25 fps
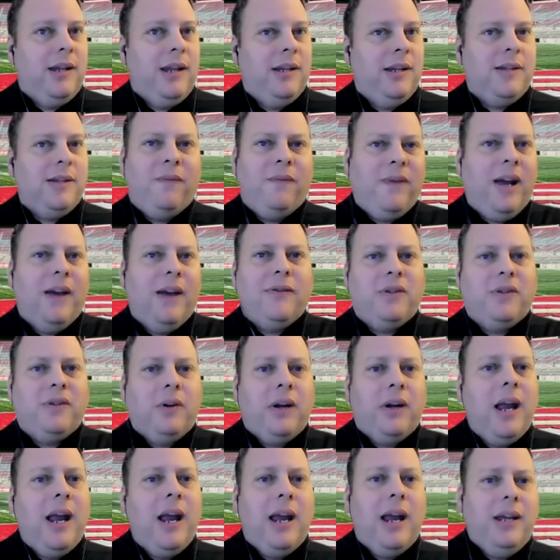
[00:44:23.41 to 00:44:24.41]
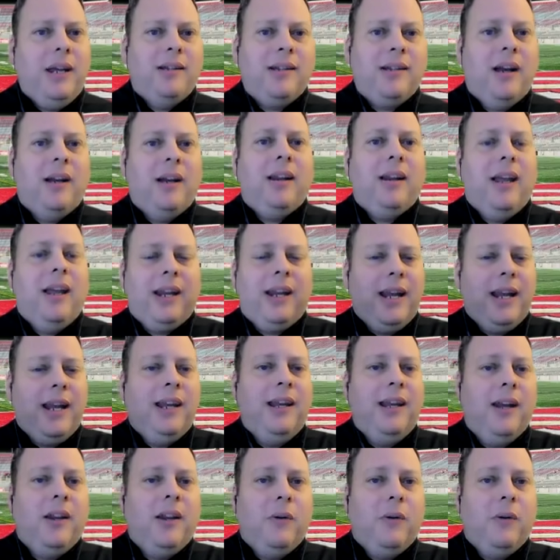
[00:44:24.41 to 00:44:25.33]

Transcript: he's a five-star guy and he's unlike any